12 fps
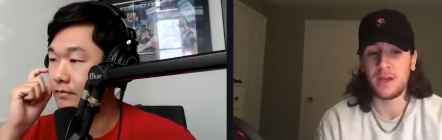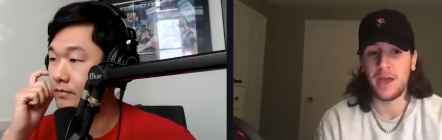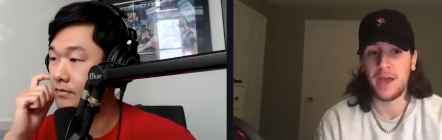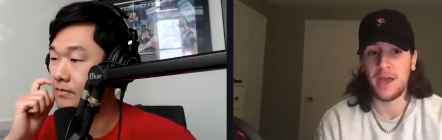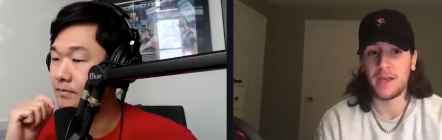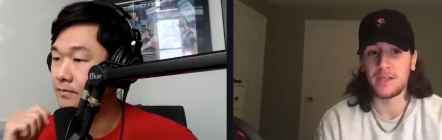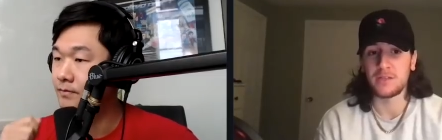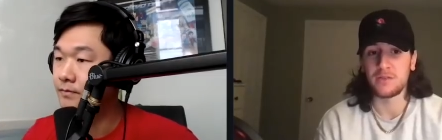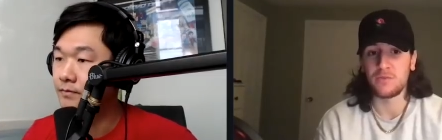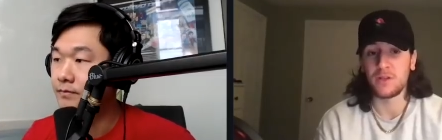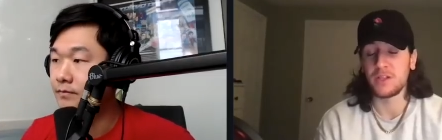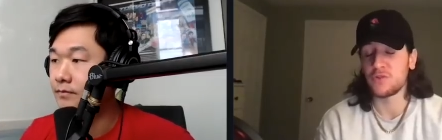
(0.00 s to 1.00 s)
Speaker 1: has
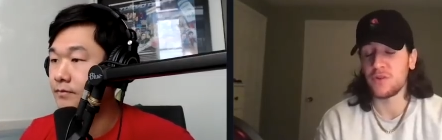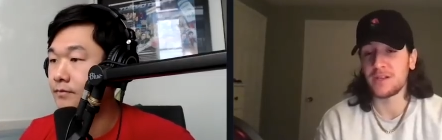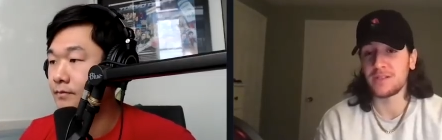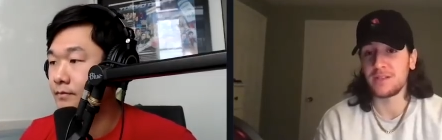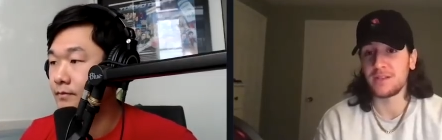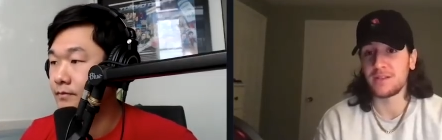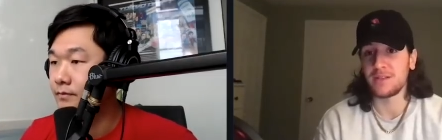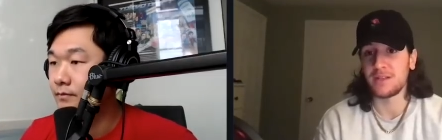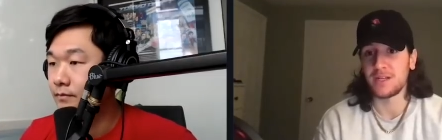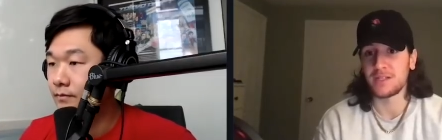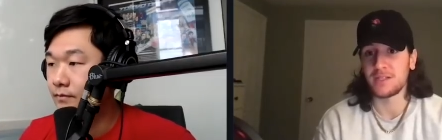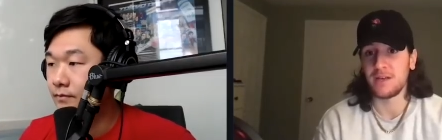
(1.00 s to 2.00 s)
really translated to the
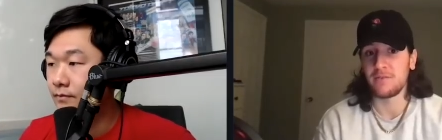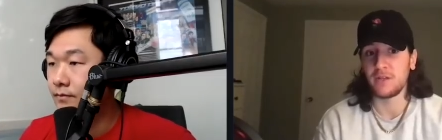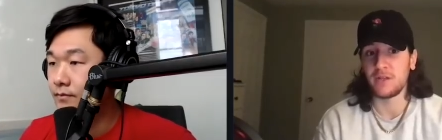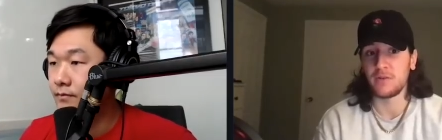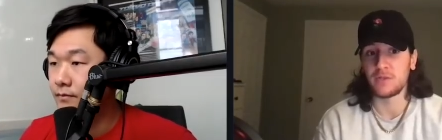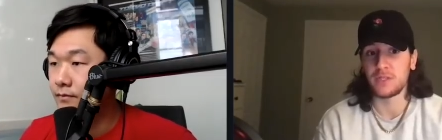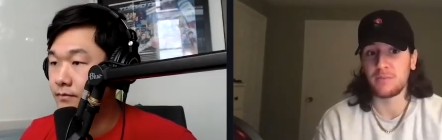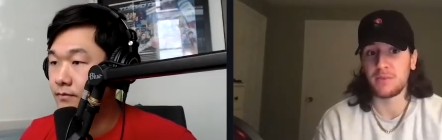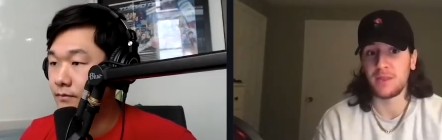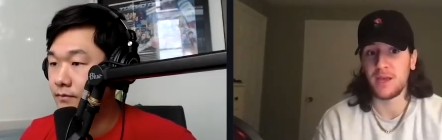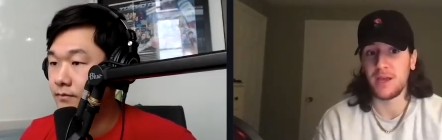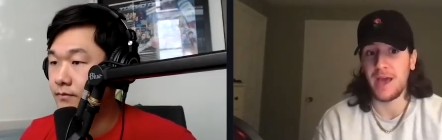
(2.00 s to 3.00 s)
next level. And it was something
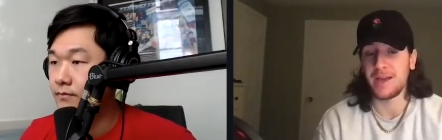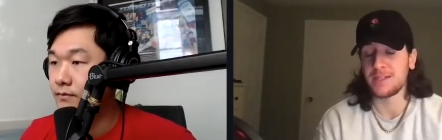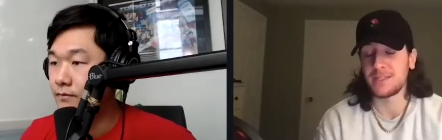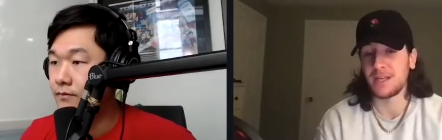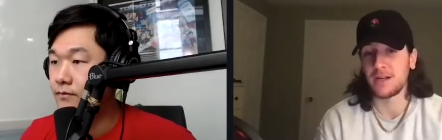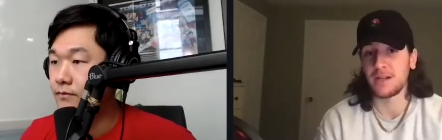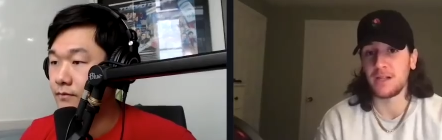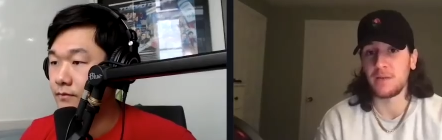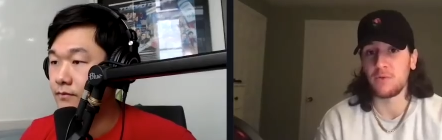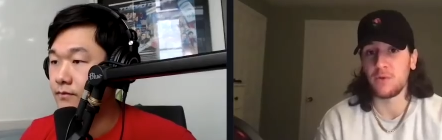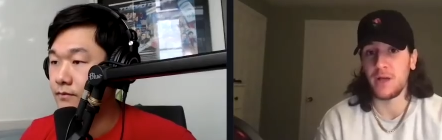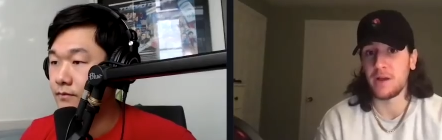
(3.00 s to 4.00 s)
that I didn't see at a
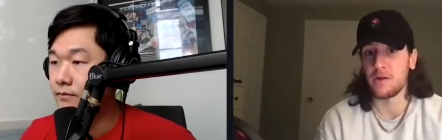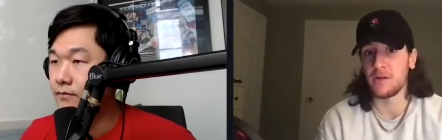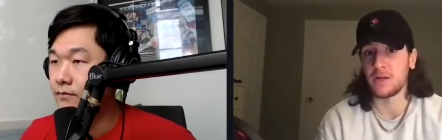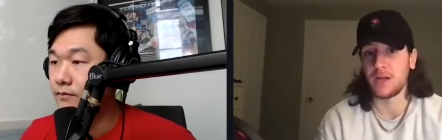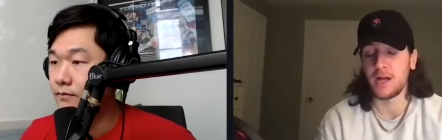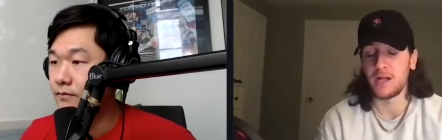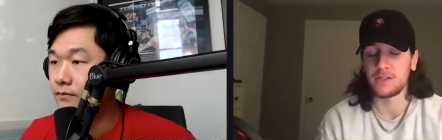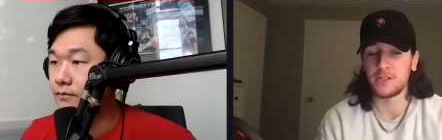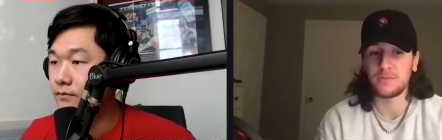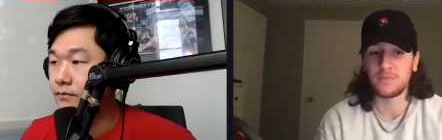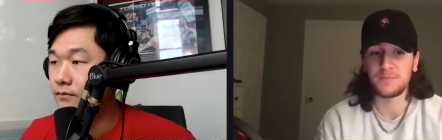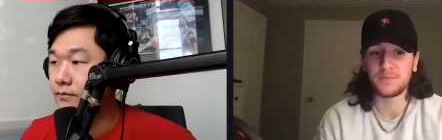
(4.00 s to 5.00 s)
Claypool at all in college.
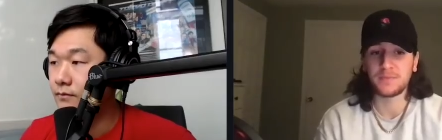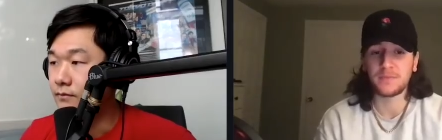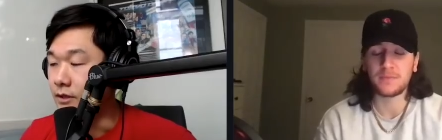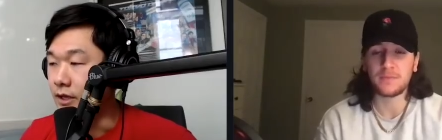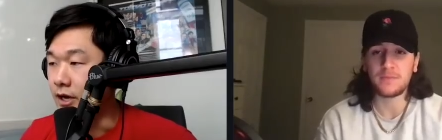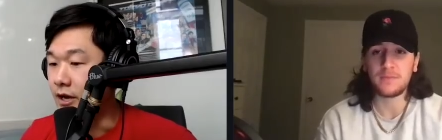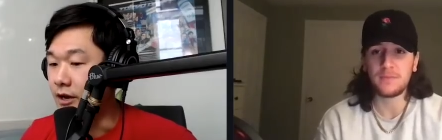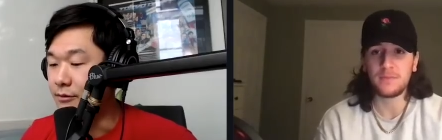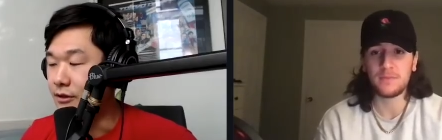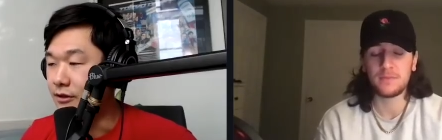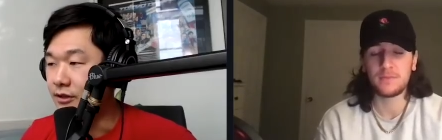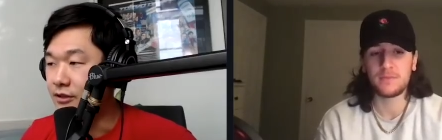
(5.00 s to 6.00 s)
Speaker 2: Yeah, I,
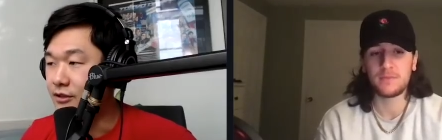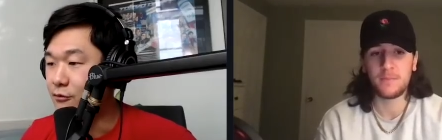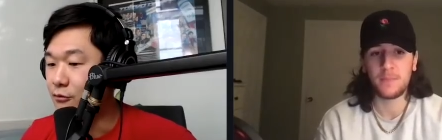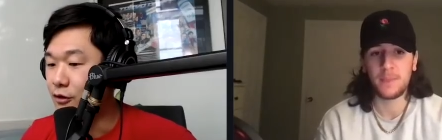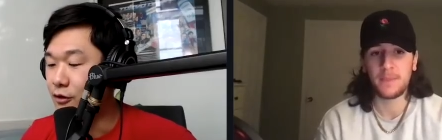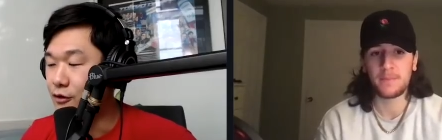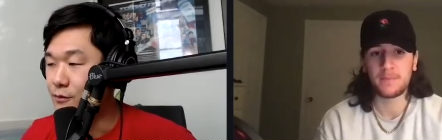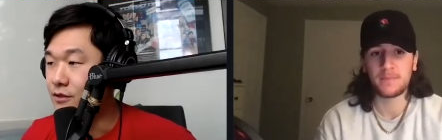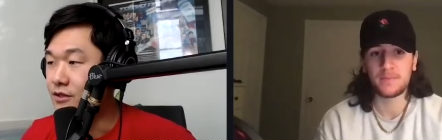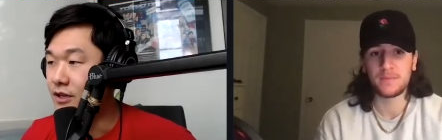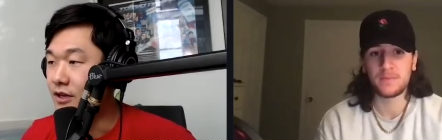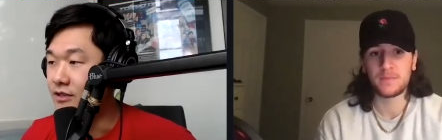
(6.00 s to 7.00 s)
these are one of those
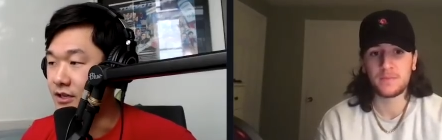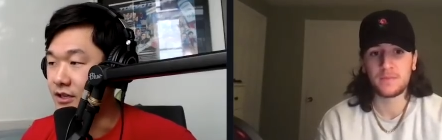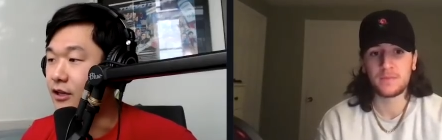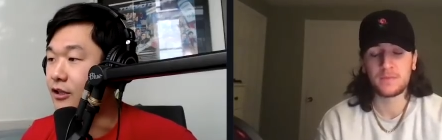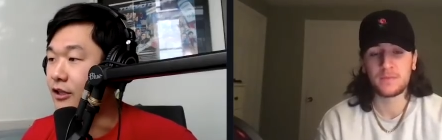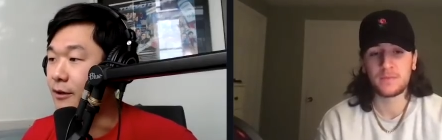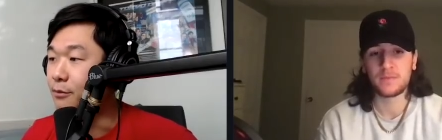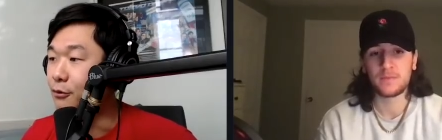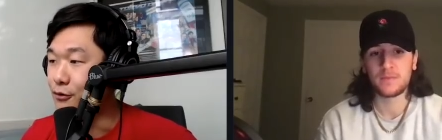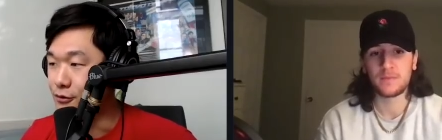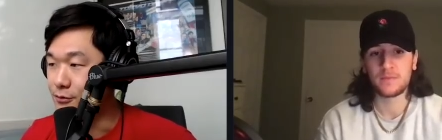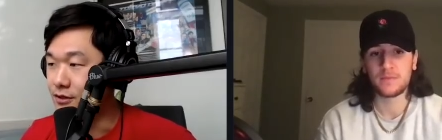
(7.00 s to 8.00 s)
mistakes. I think Claypool
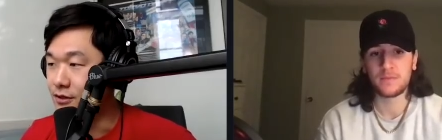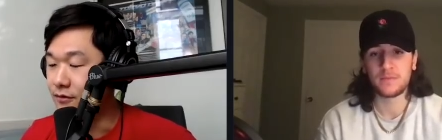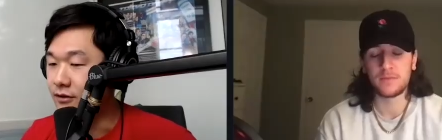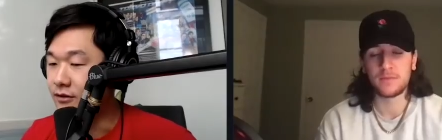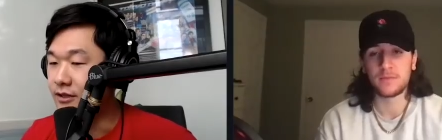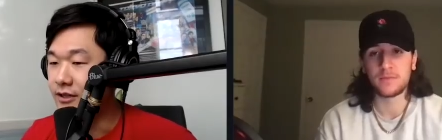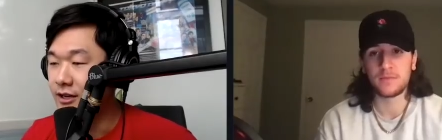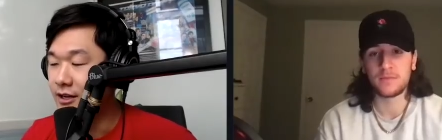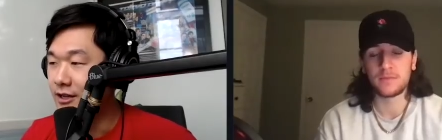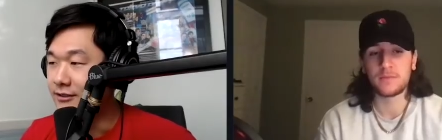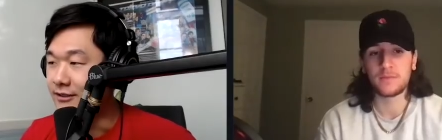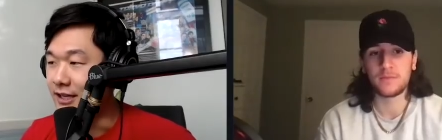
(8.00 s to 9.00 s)
specifically,
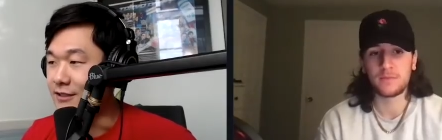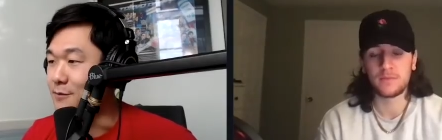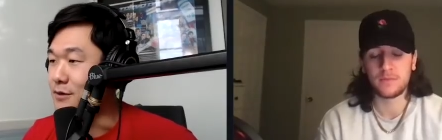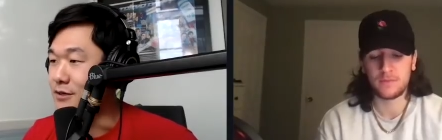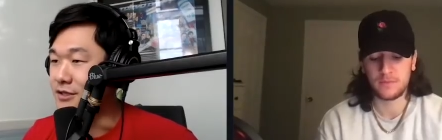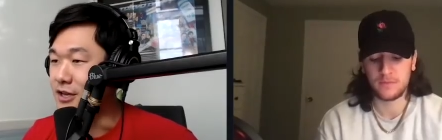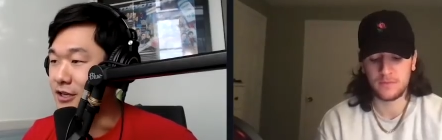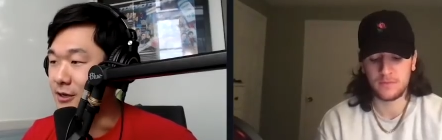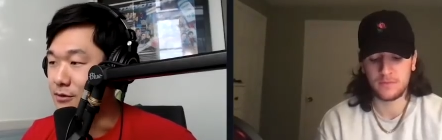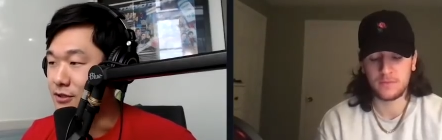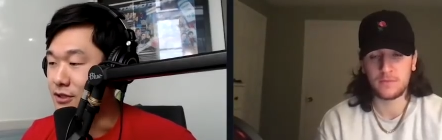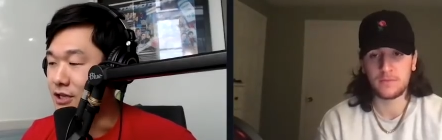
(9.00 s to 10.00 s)
that's a mistake I'm
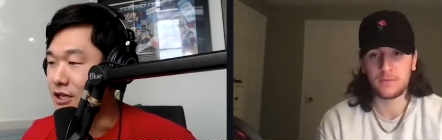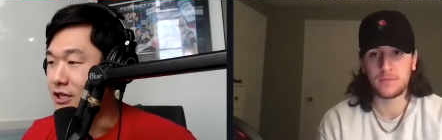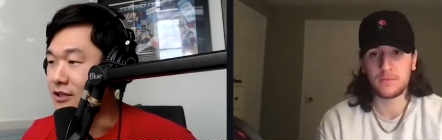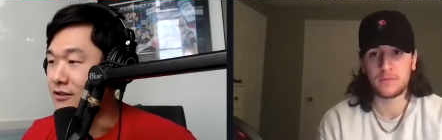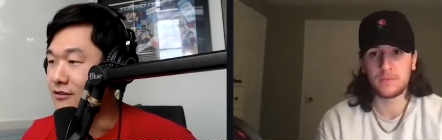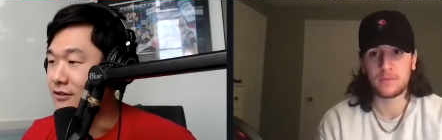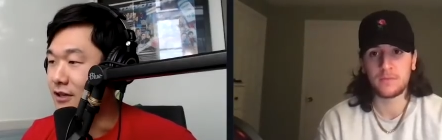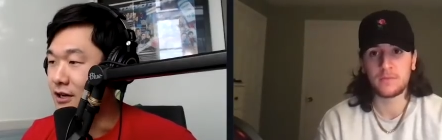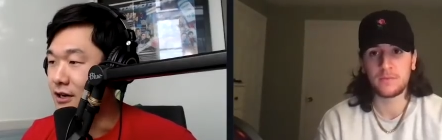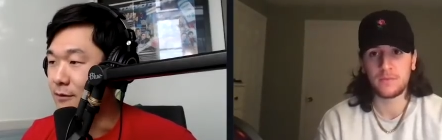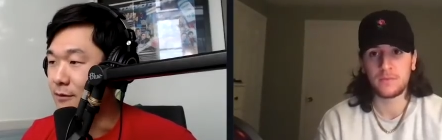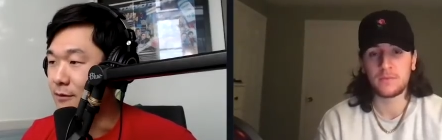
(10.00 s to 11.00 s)
just going to eat, uh,